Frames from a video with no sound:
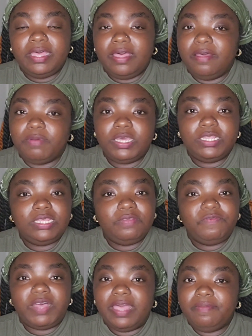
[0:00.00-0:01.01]
uh,
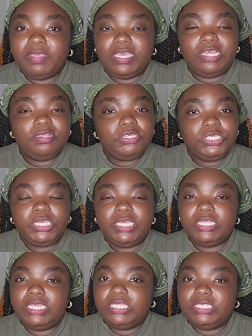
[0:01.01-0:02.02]
good vibing energy
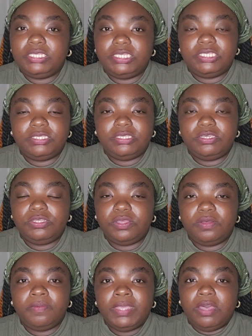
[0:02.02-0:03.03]
and, and, and, you
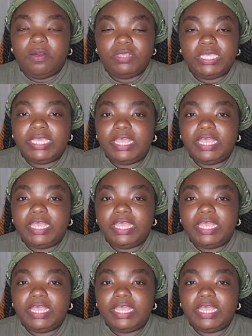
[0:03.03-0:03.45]
know, only